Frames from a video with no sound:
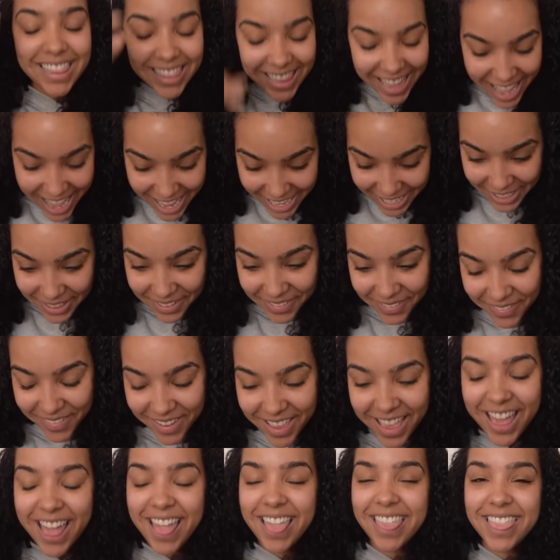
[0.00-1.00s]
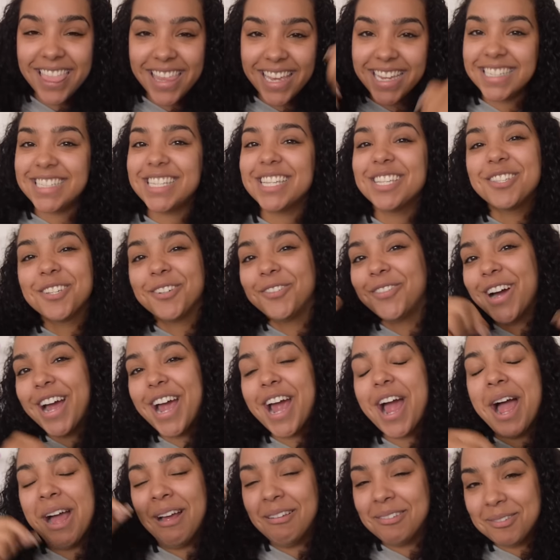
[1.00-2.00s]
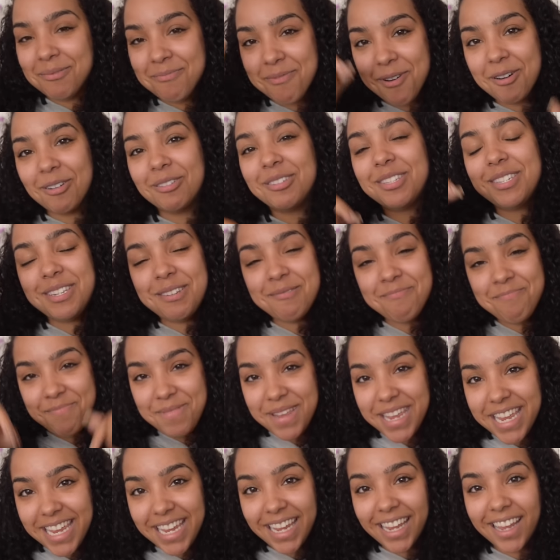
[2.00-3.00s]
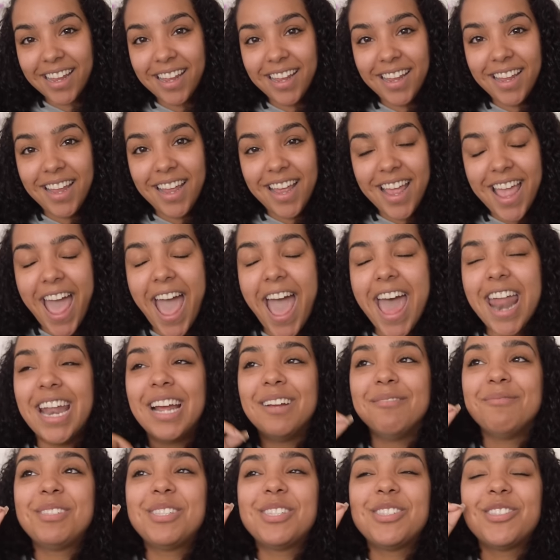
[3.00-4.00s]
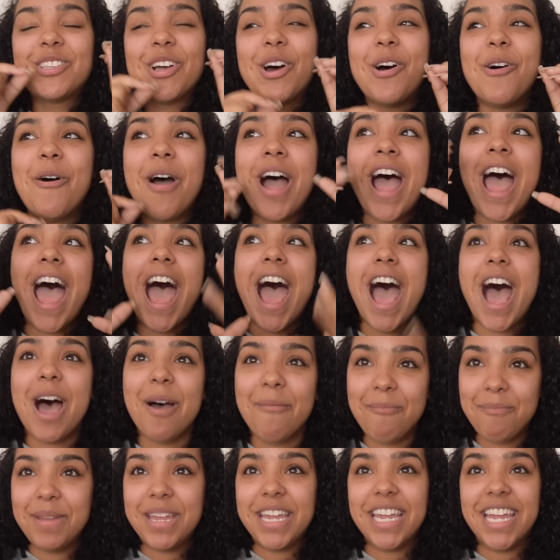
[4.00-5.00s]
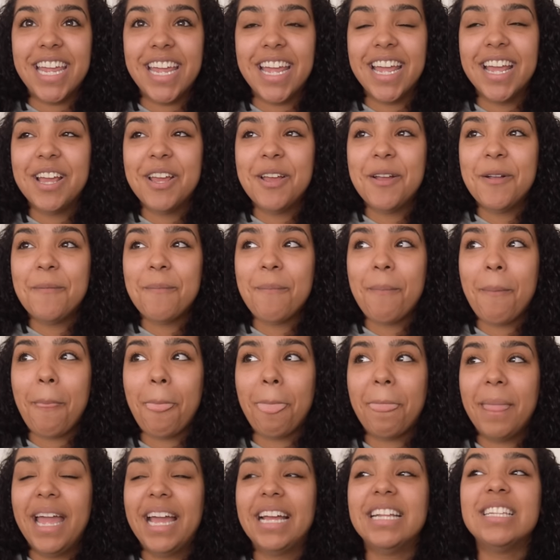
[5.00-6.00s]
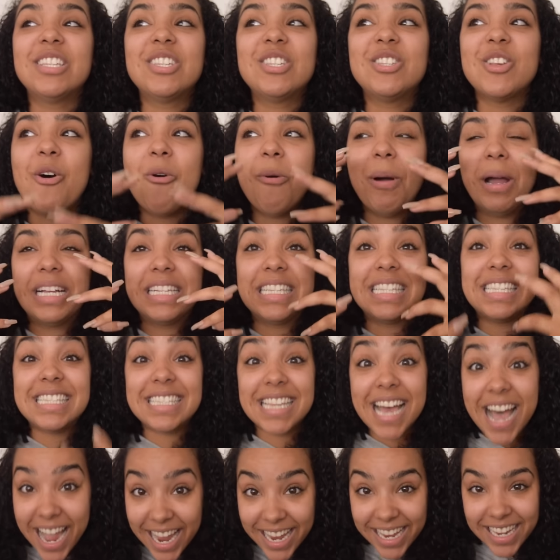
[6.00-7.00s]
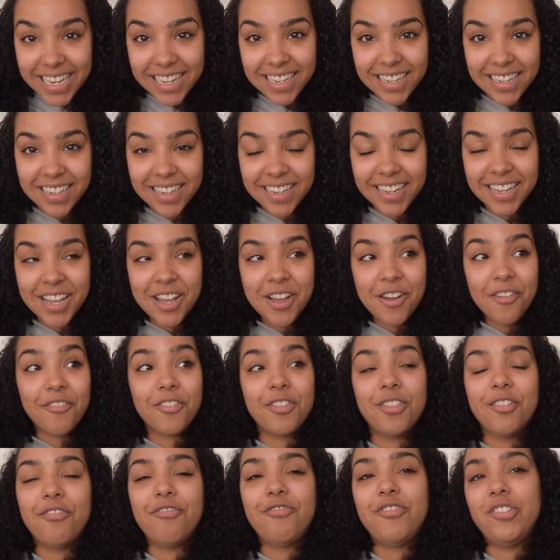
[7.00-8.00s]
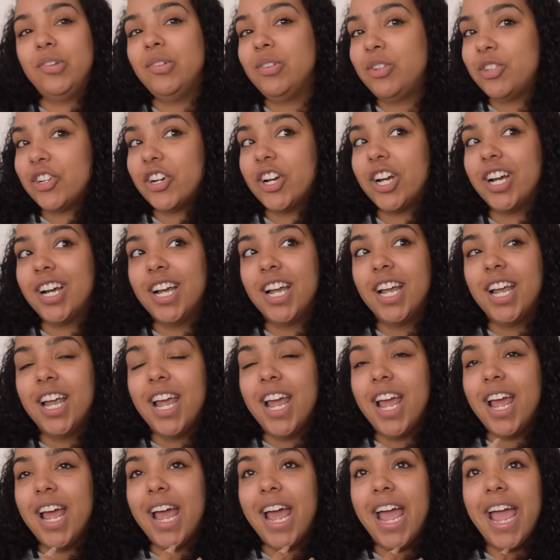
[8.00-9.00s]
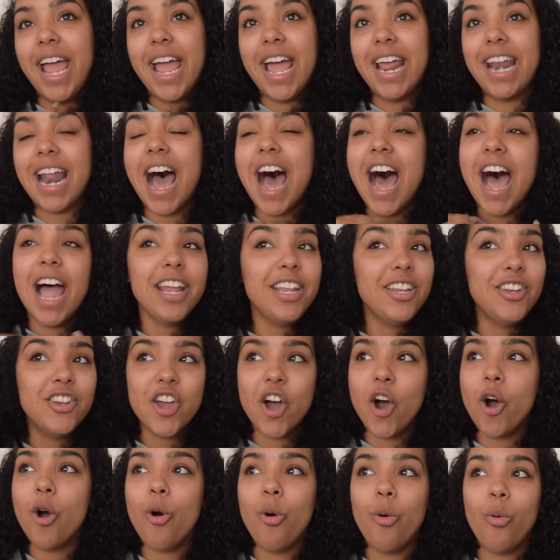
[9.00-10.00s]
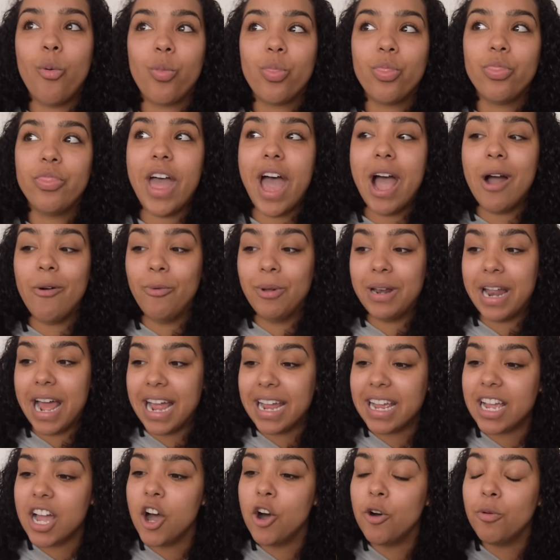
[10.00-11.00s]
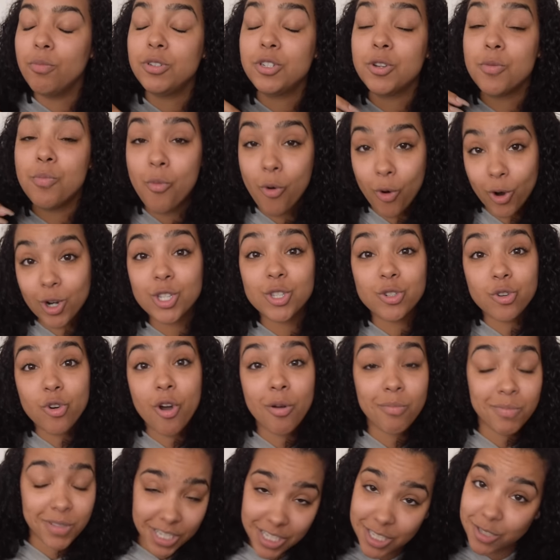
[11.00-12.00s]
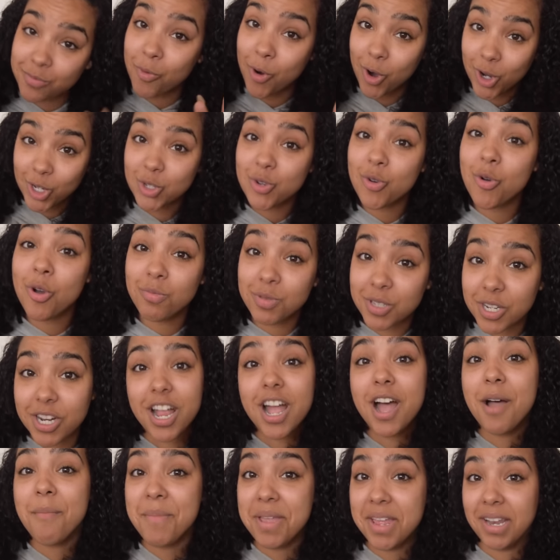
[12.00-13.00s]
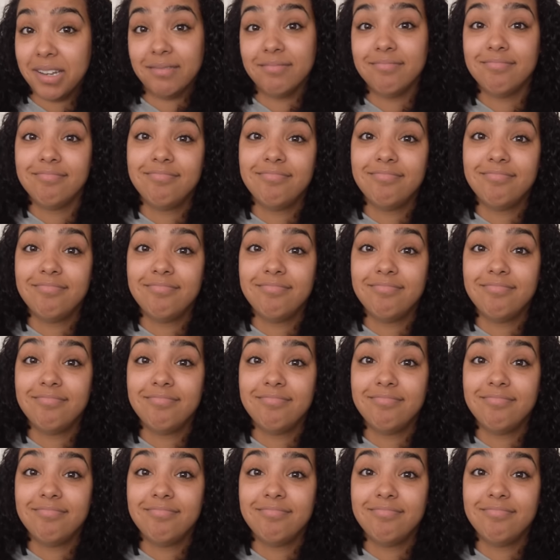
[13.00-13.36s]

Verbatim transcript: life. This is where I'm supposed to be. And I'm so happy and so excited for the future. And I know that when I come to more storms, because more storms are coming,